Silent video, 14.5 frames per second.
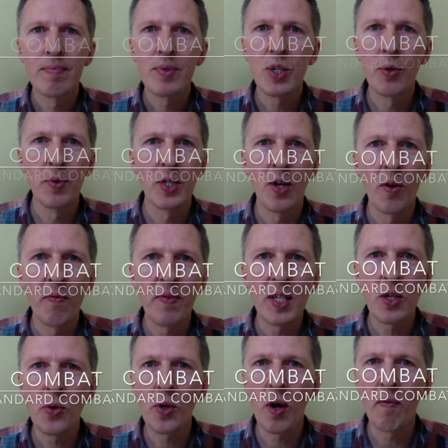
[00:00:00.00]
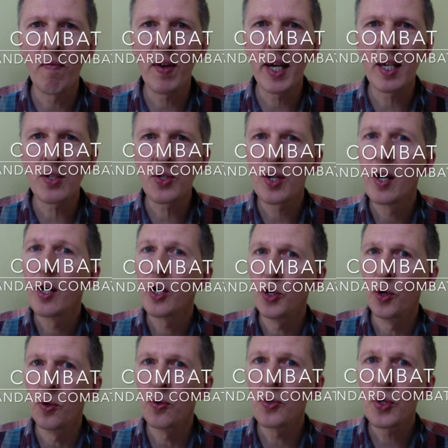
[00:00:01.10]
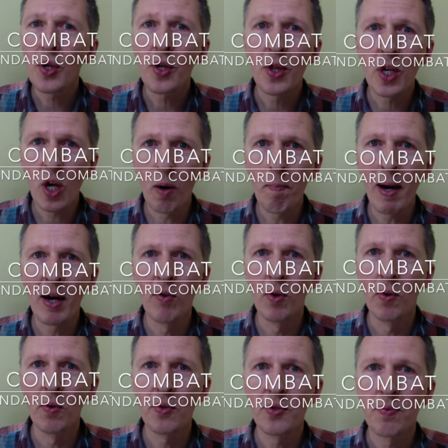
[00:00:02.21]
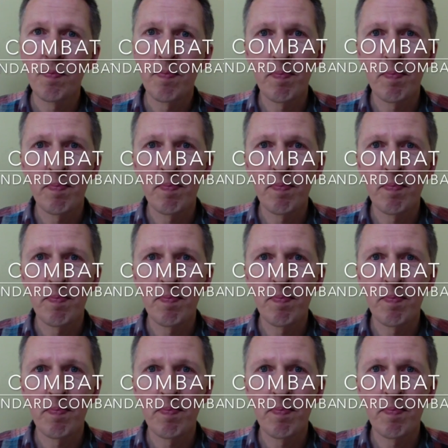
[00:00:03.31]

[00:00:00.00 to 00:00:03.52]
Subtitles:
To resolve physical conflicts, use the combat rules.